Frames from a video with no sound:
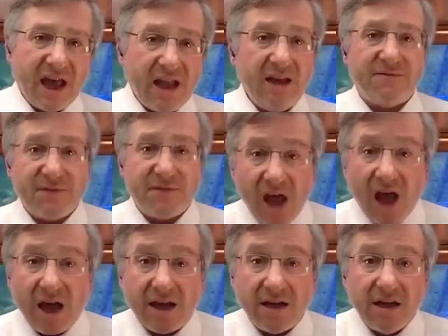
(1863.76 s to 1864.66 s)
And if
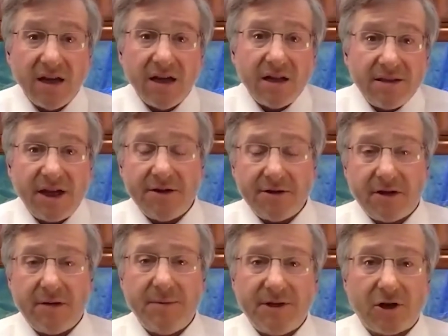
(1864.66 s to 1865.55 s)
not, then you're
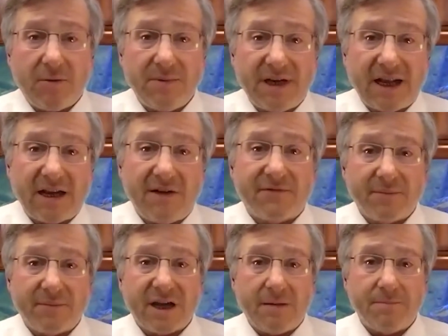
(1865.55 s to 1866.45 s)
going to be terminated
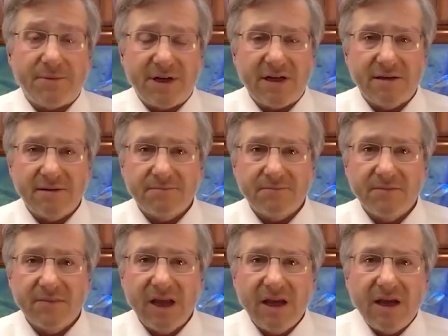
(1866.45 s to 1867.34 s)
from the company.
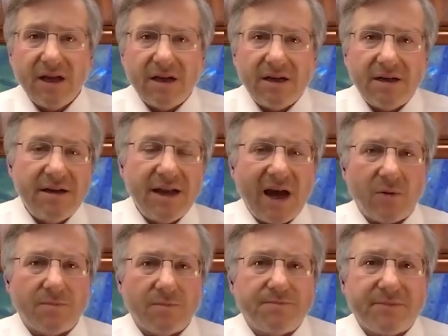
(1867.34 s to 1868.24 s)

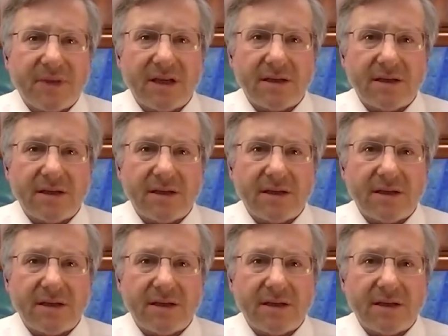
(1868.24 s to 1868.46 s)
Now,